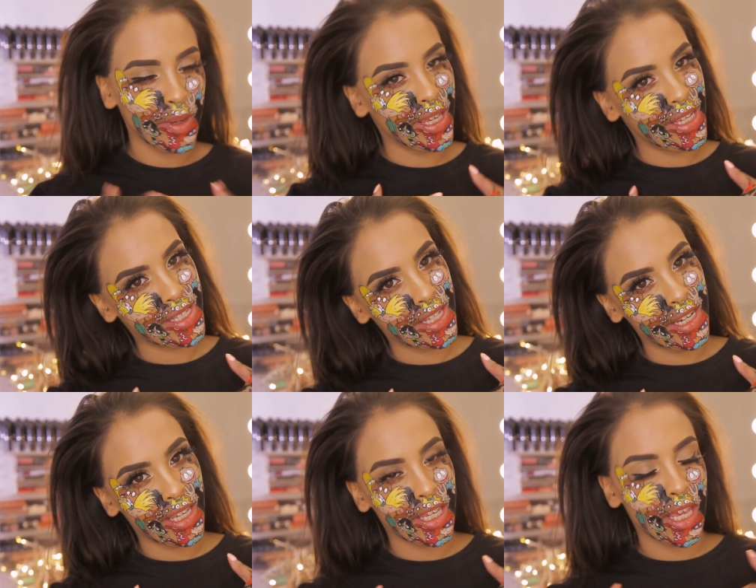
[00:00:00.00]
It is
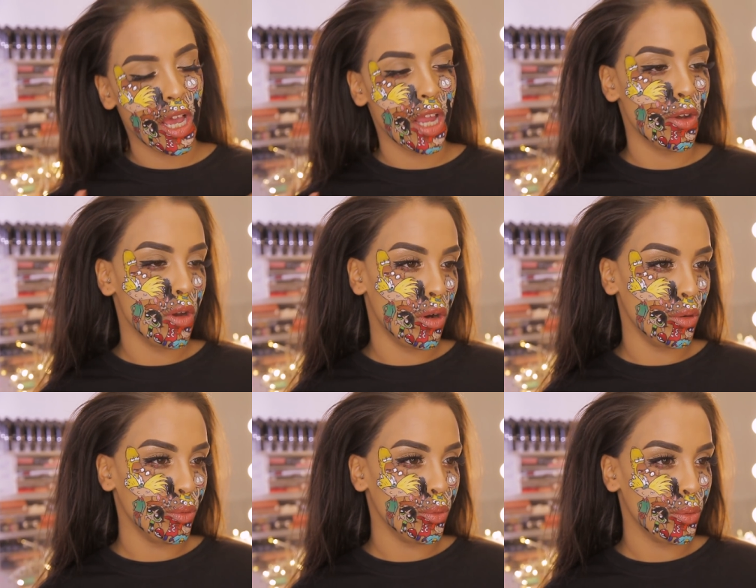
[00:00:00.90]
Nikki here. I
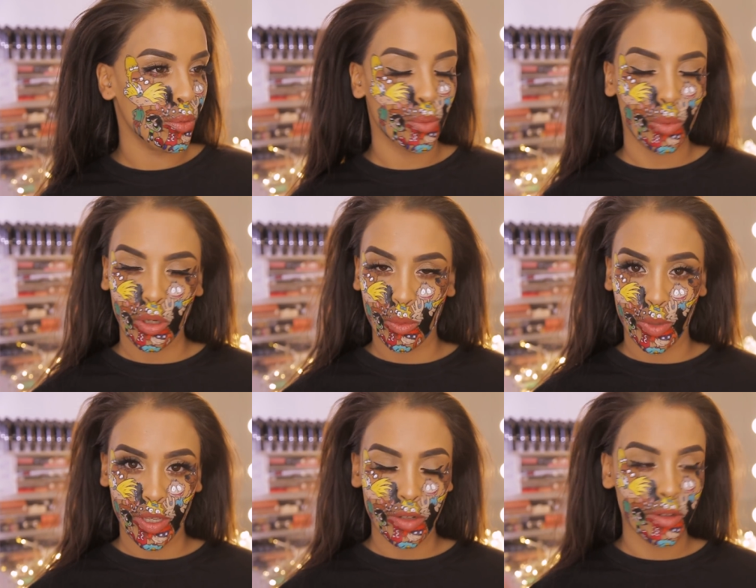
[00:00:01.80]
know I look
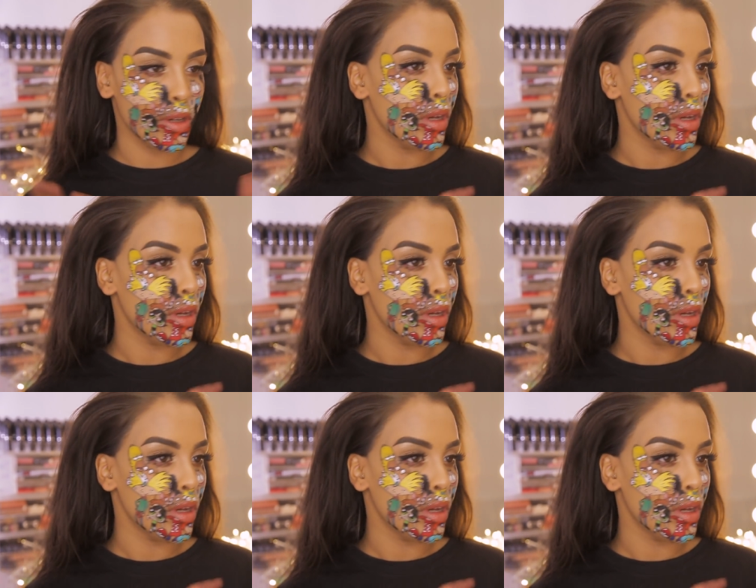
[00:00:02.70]
weird.